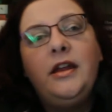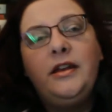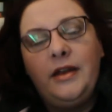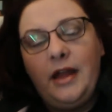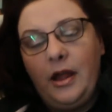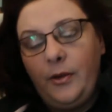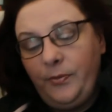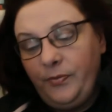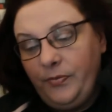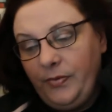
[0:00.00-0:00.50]

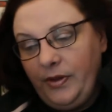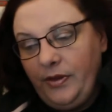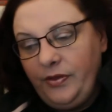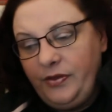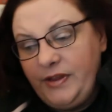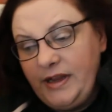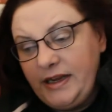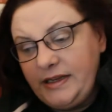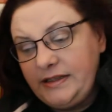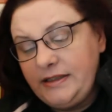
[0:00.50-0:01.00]
Now
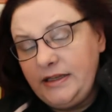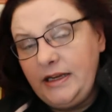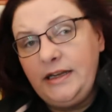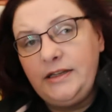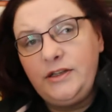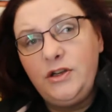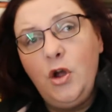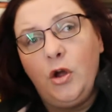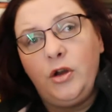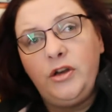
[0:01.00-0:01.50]
this
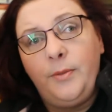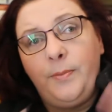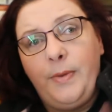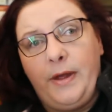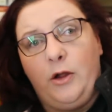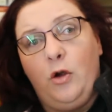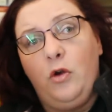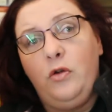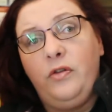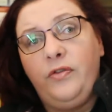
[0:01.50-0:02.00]
is not a
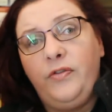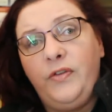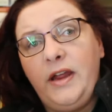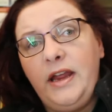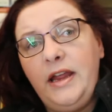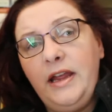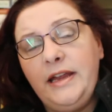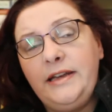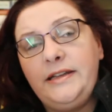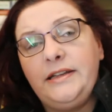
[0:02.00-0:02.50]

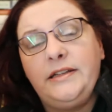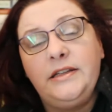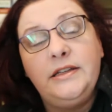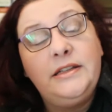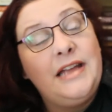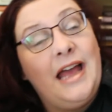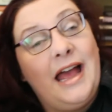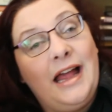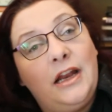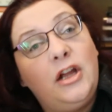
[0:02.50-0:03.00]
biography, it doesn't
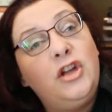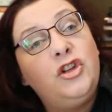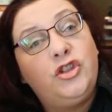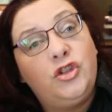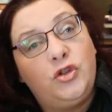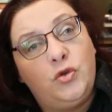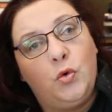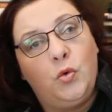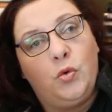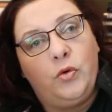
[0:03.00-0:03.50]
tell her
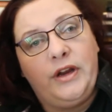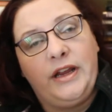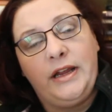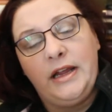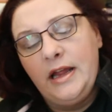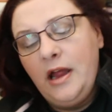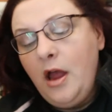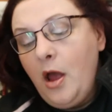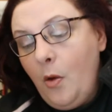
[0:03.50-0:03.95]
story.